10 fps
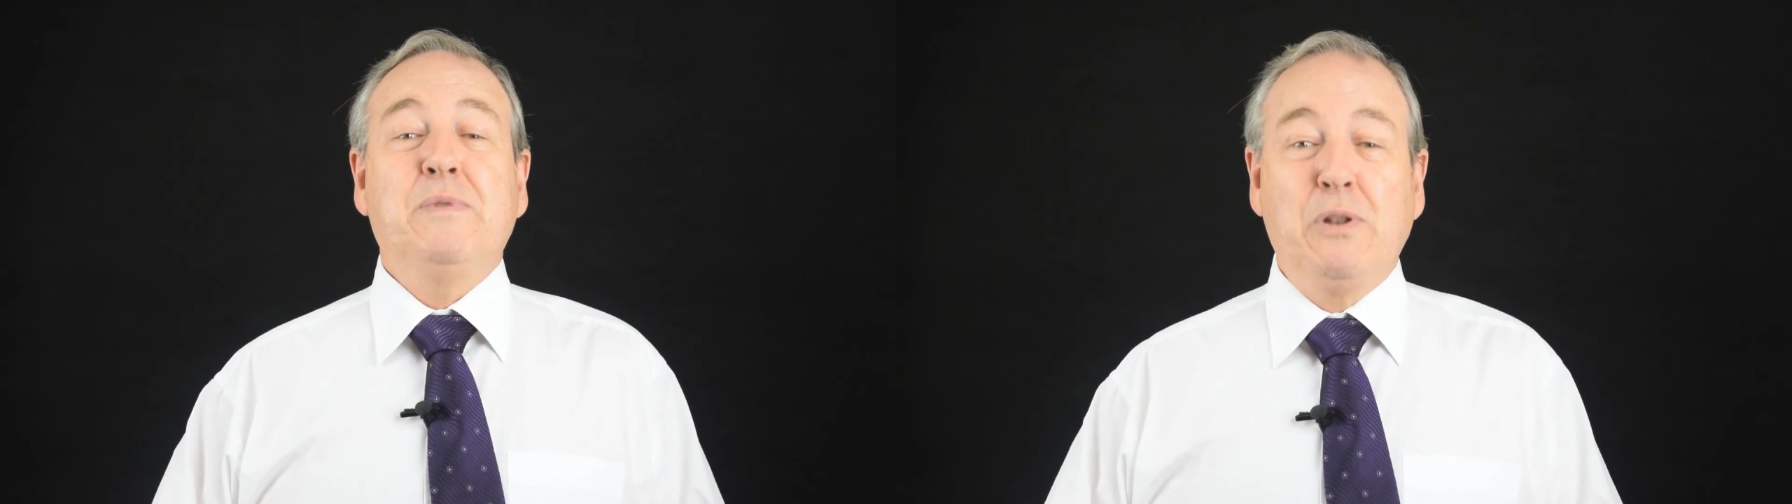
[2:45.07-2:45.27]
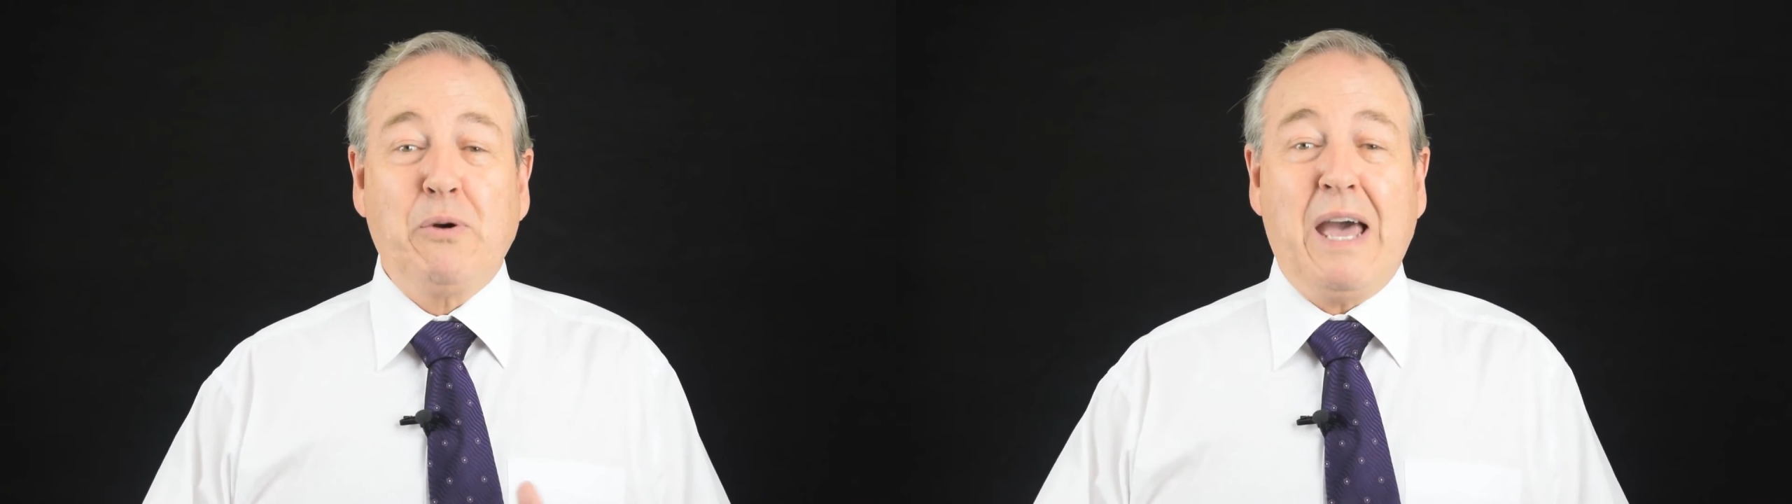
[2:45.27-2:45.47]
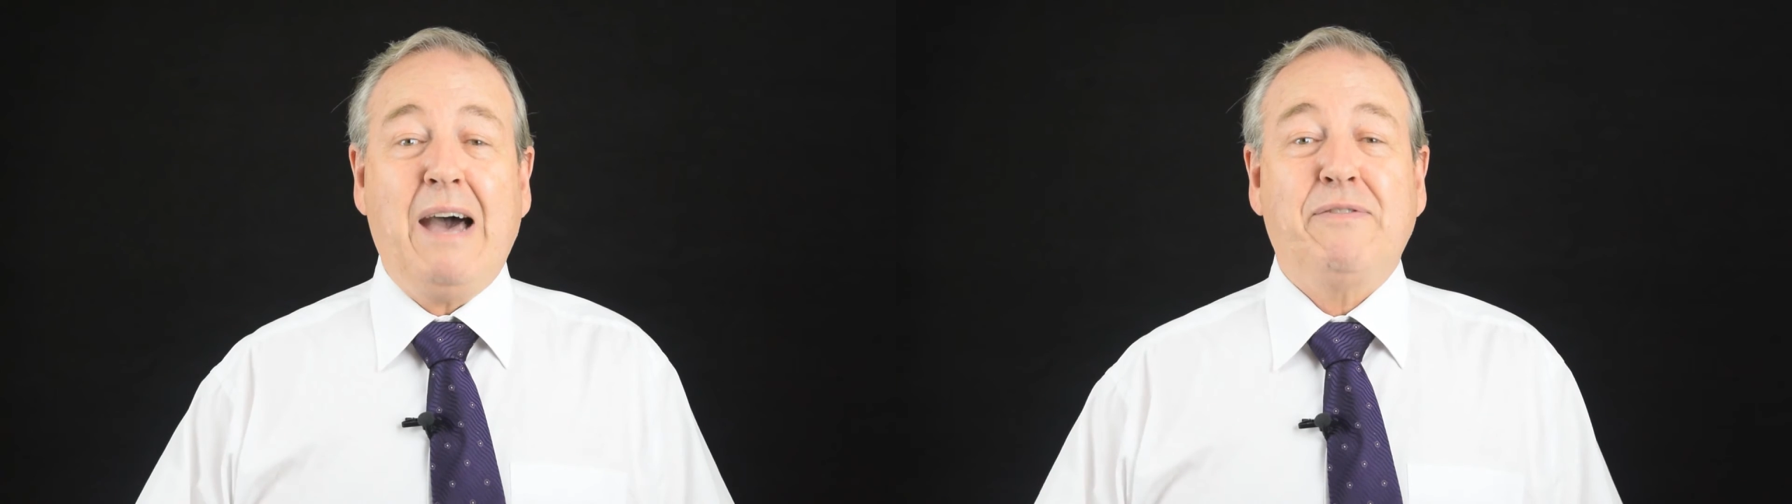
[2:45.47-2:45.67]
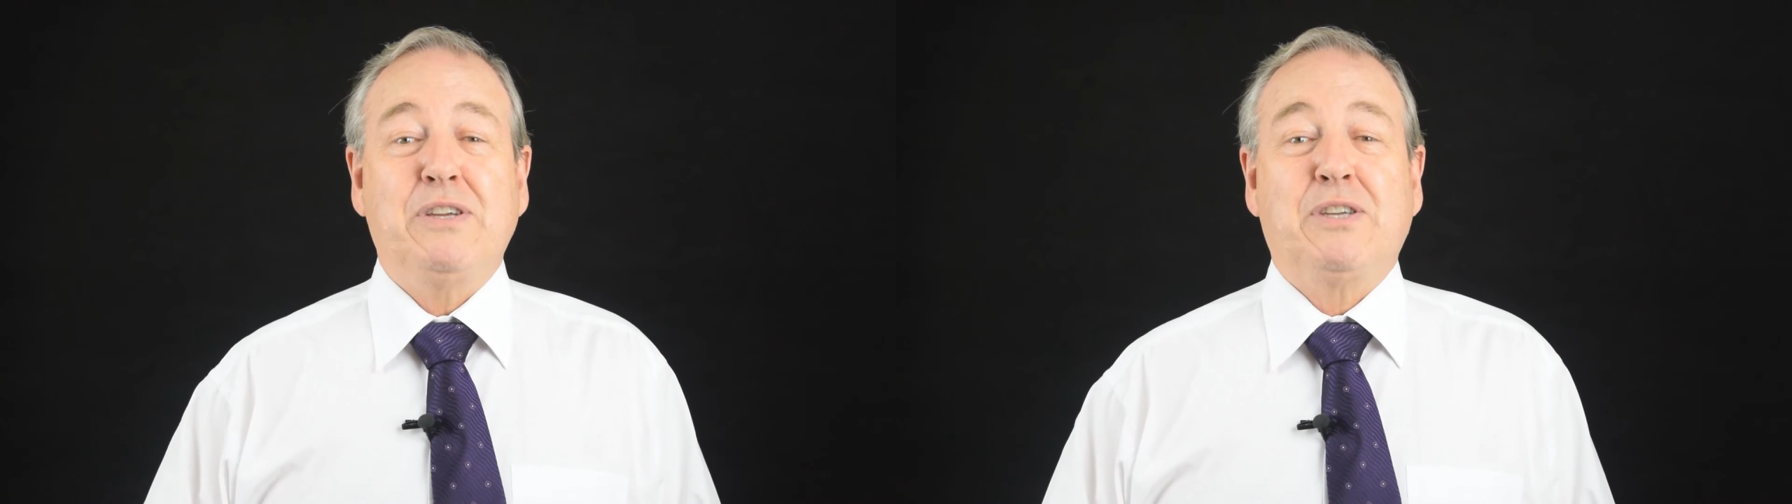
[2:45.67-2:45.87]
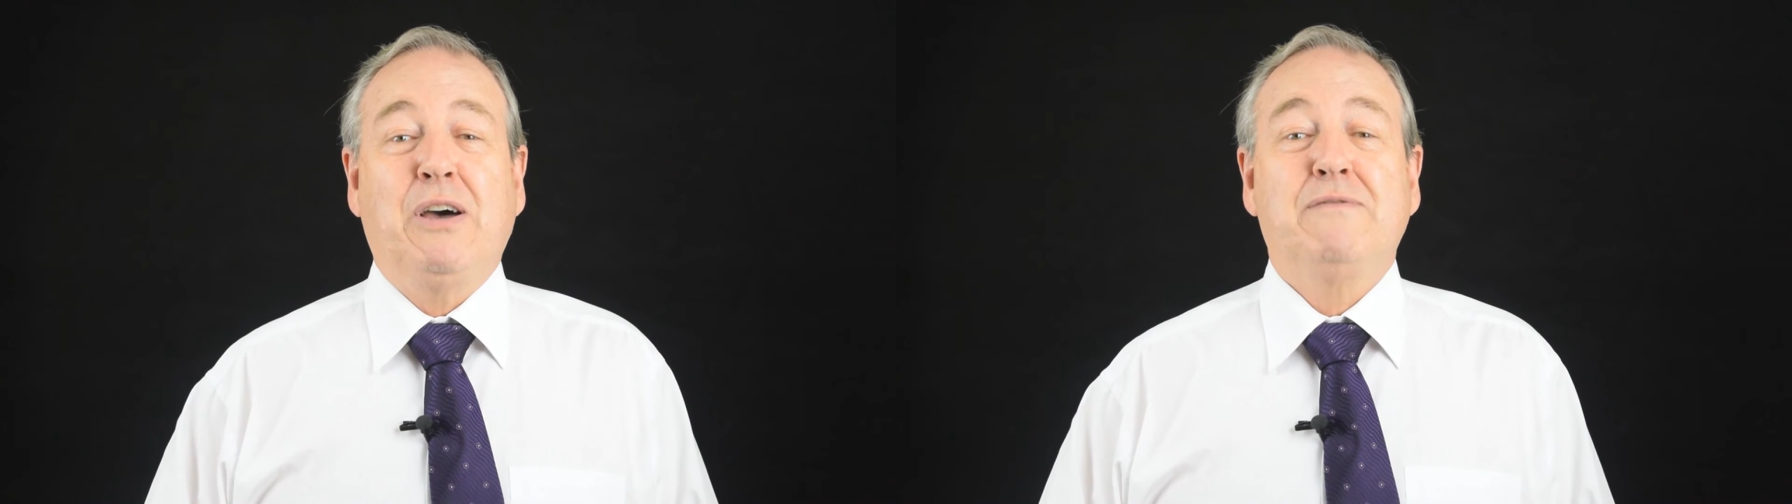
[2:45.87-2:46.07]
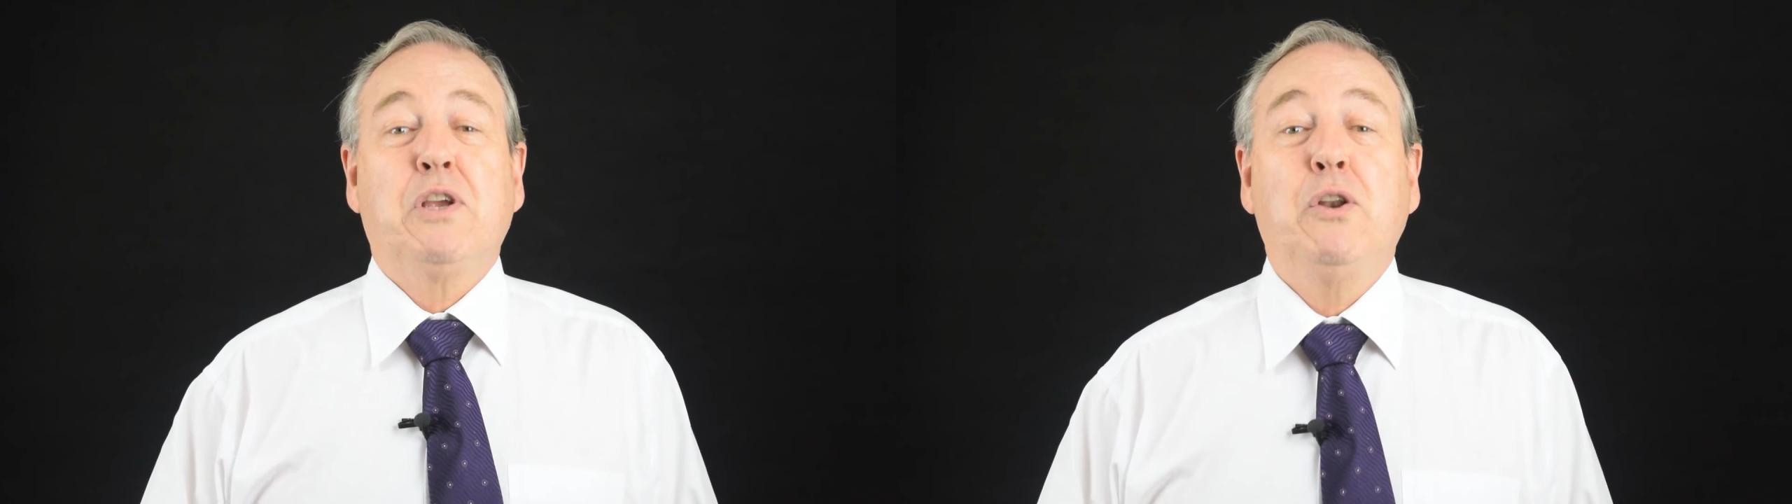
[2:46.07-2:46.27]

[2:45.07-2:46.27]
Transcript: Look after yourselves,